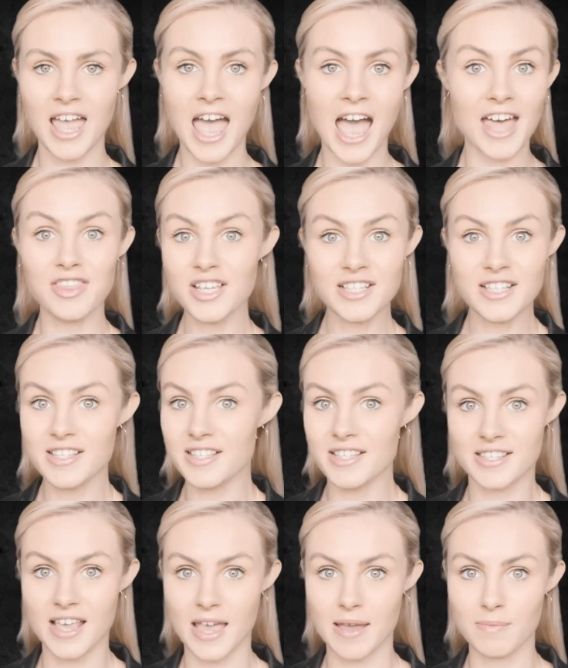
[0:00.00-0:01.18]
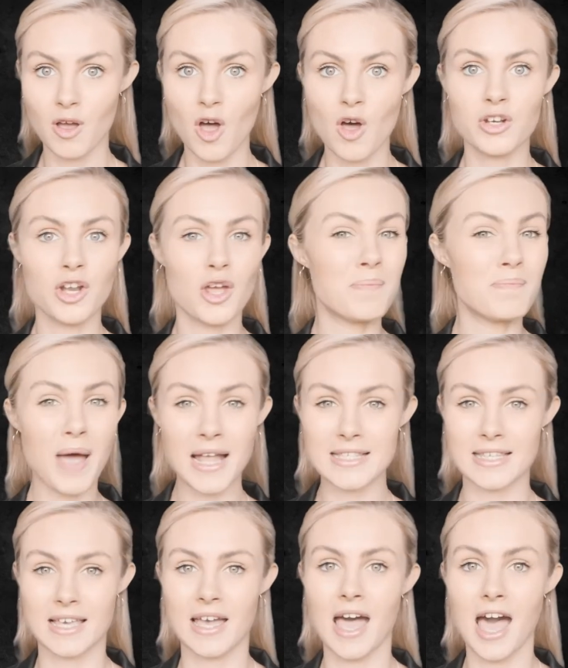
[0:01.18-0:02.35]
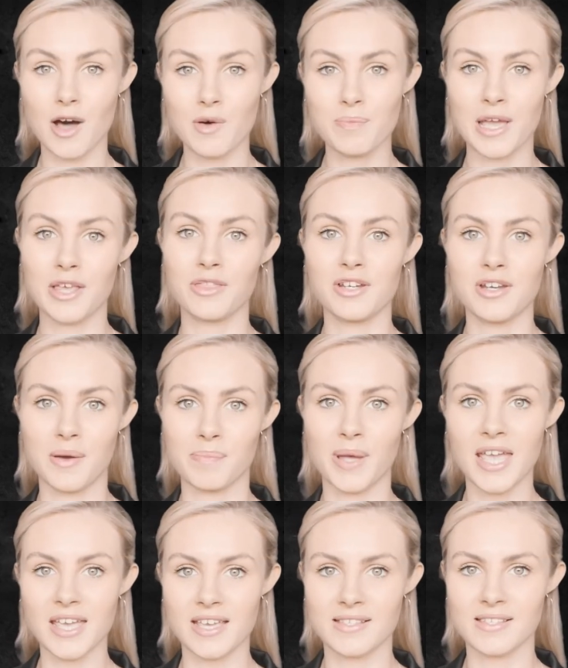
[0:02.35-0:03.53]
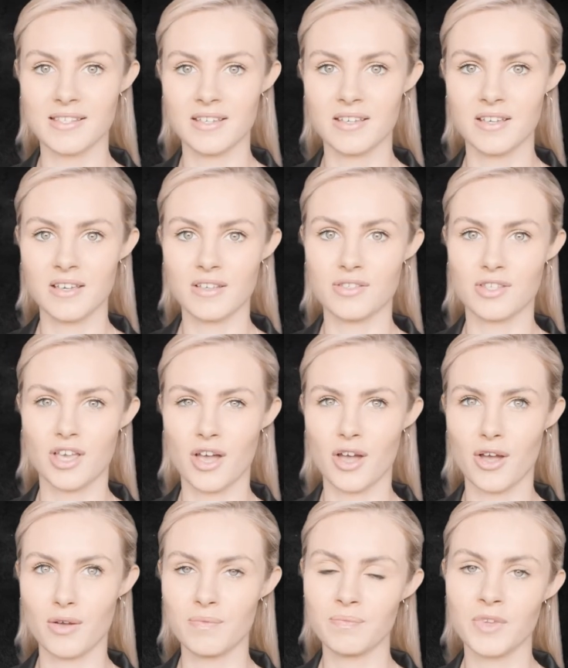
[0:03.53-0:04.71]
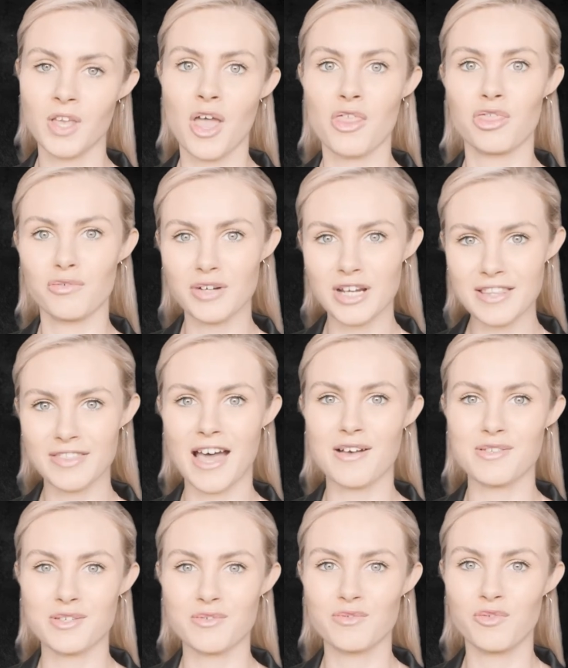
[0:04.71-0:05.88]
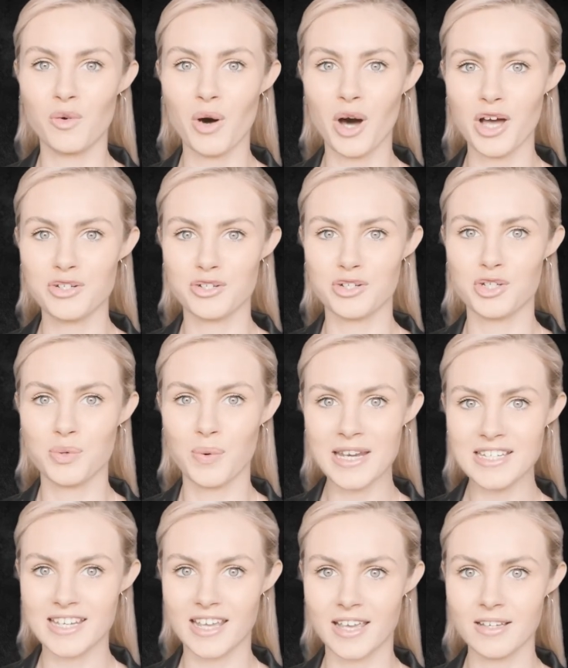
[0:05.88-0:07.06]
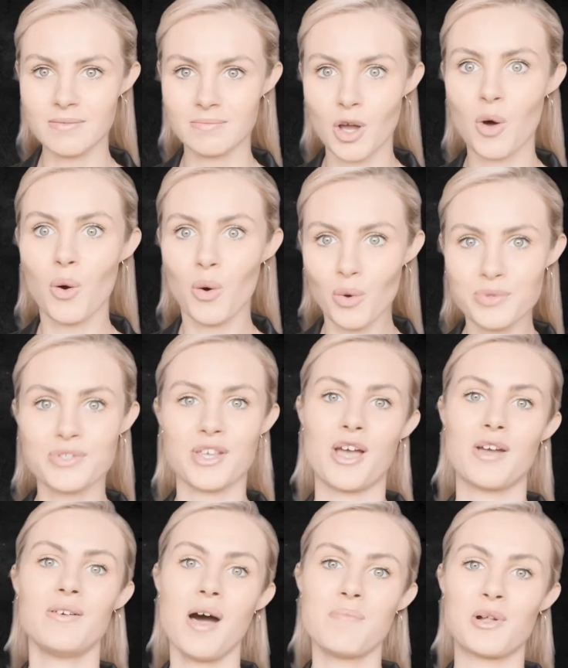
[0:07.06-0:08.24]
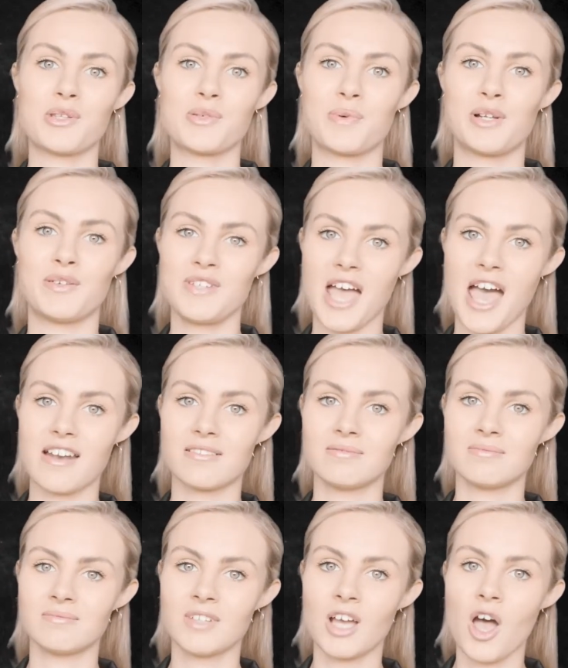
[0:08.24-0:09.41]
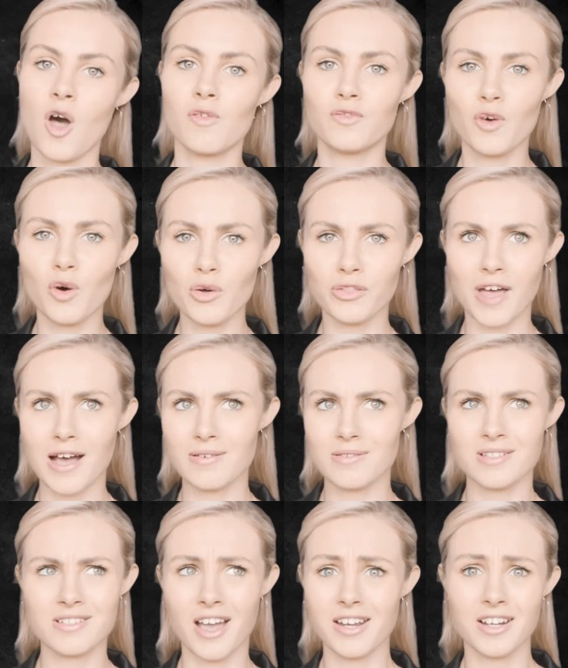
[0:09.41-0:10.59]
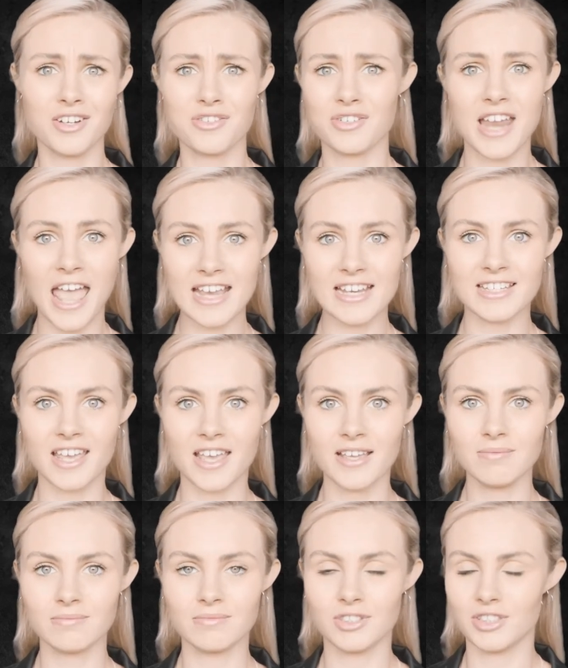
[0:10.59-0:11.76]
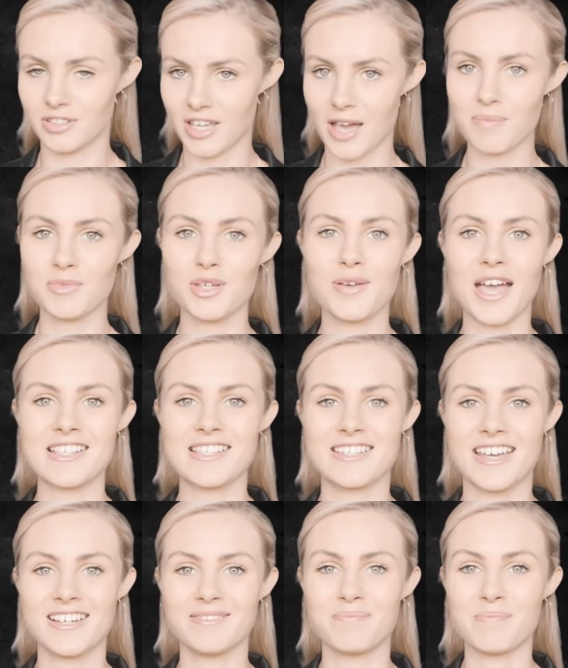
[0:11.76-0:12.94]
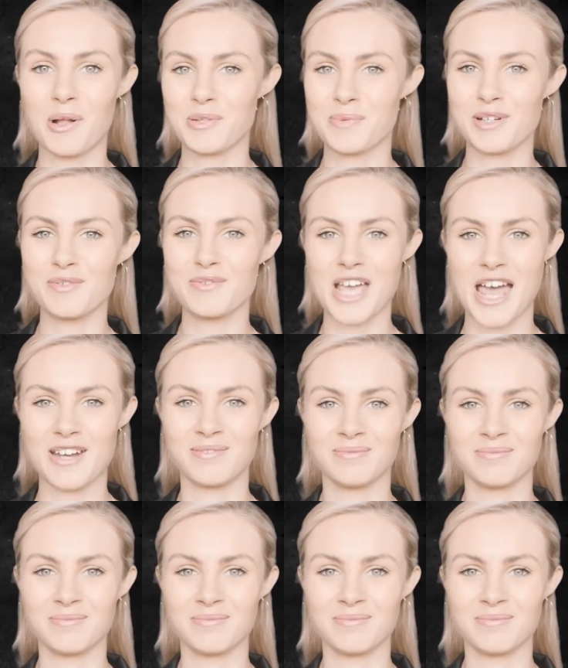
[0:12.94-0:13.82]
And this is the same no matter how big the number is. So 3,420, also a multiple of 10. 4,980, yep, you guessed it, multiple of 10.